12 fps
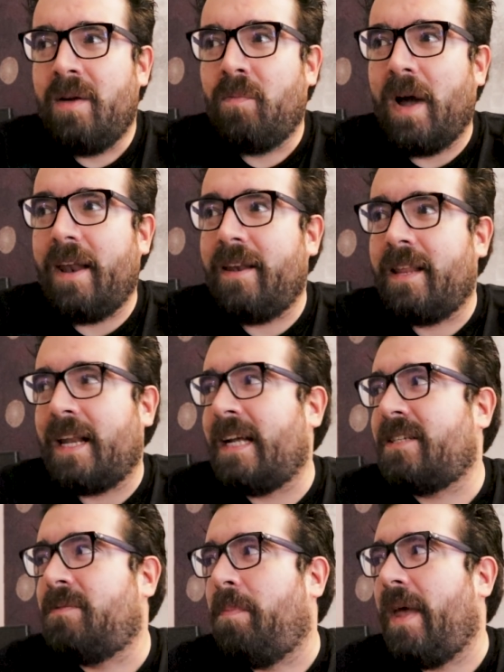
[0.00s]
Where the
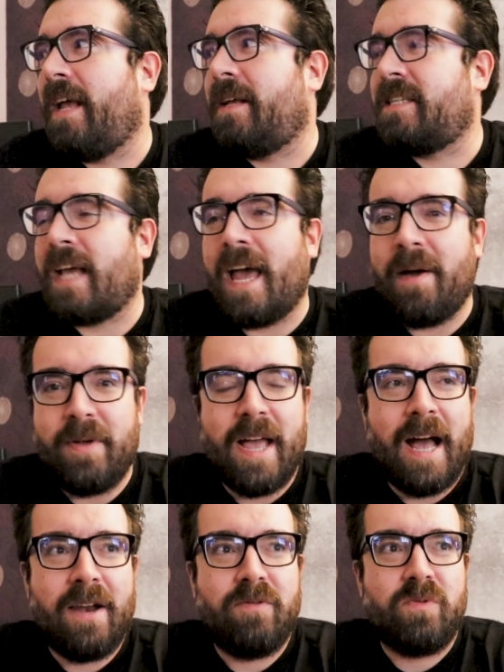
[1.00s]
last big scare we
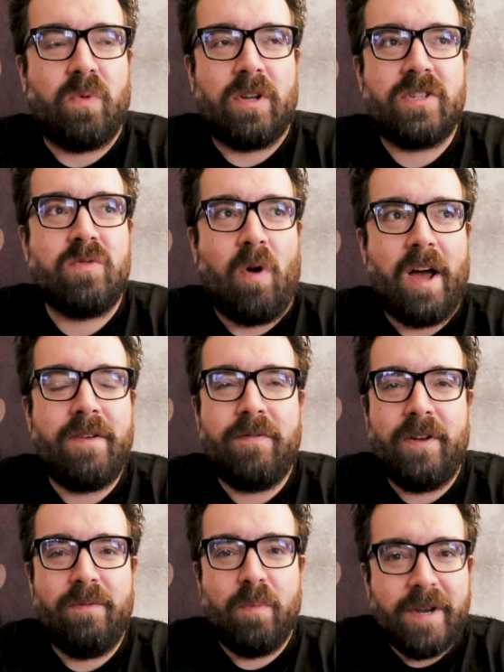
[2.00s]
had was what swine
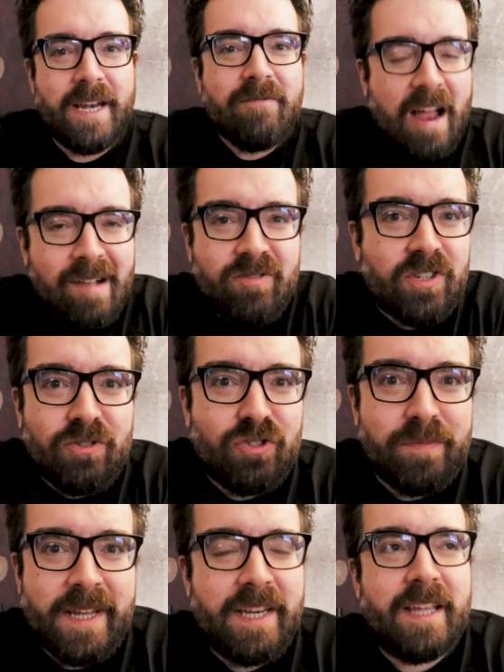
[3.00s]
flu, and we didn't have
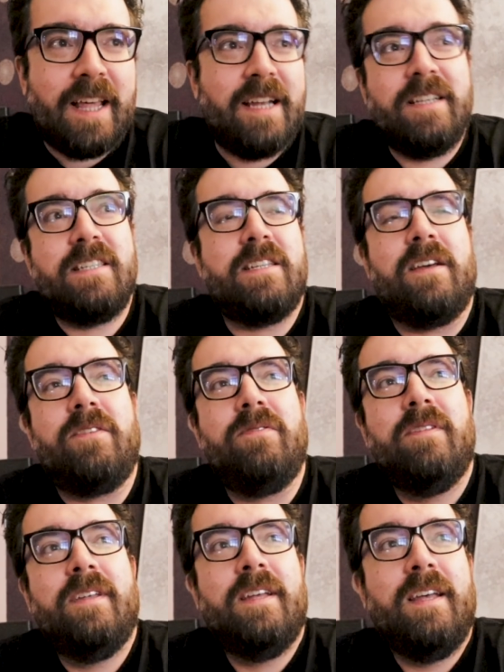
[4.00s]
social media then. So
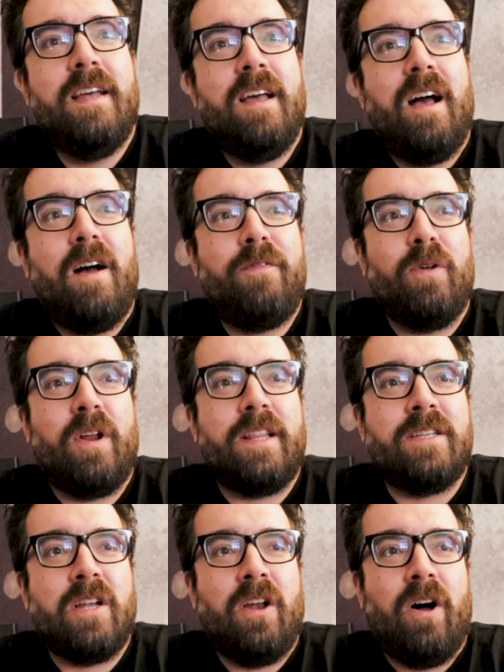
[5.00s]
I feel like
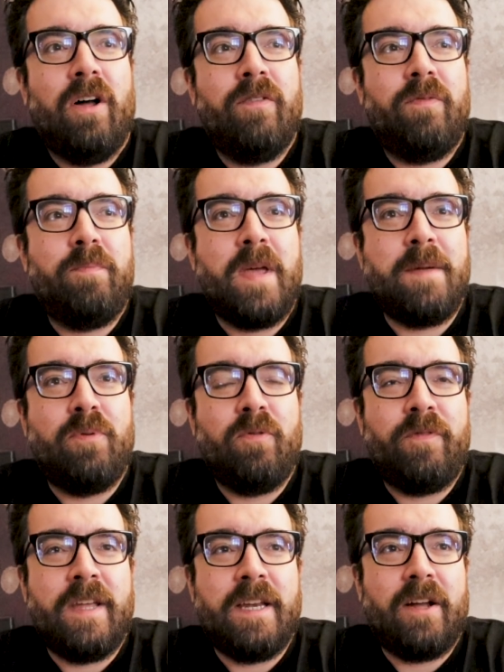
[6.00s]
there's a lot of people
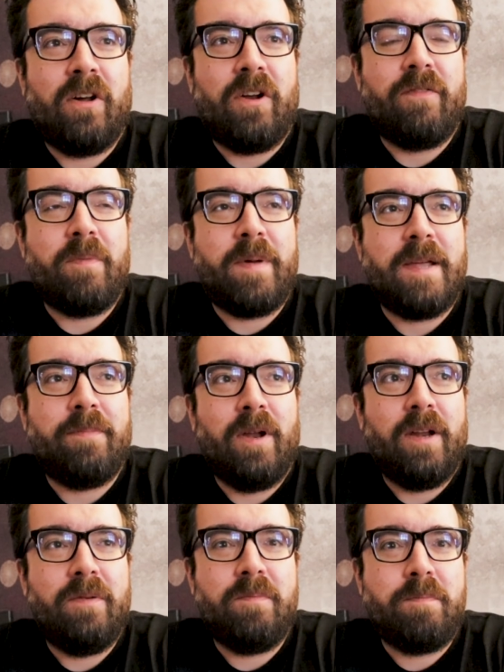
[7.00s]
feeding on other
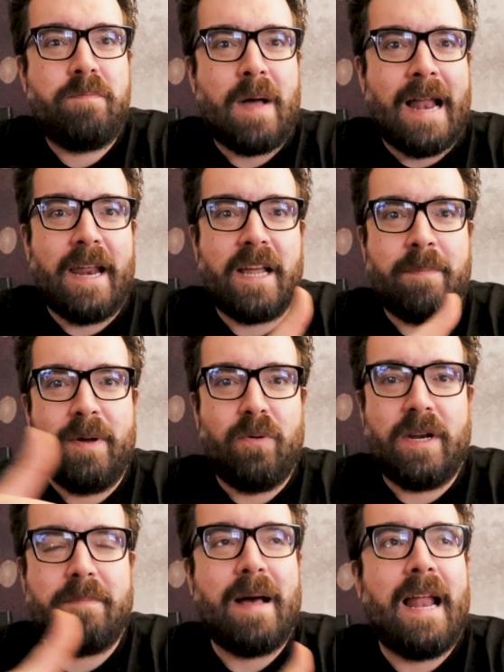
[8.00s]
people and panic
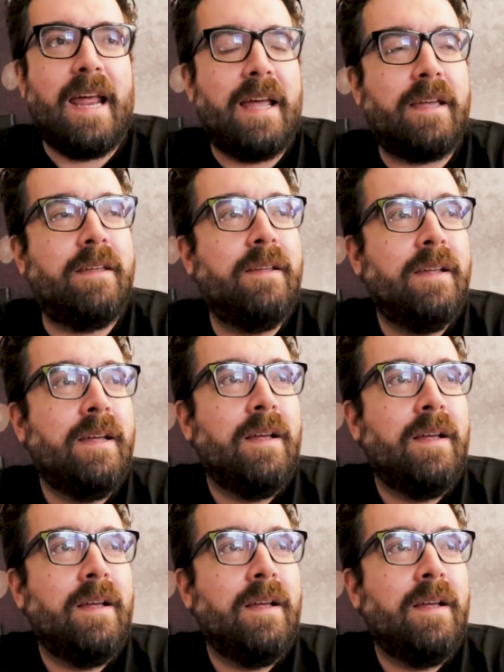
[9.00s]
building panic.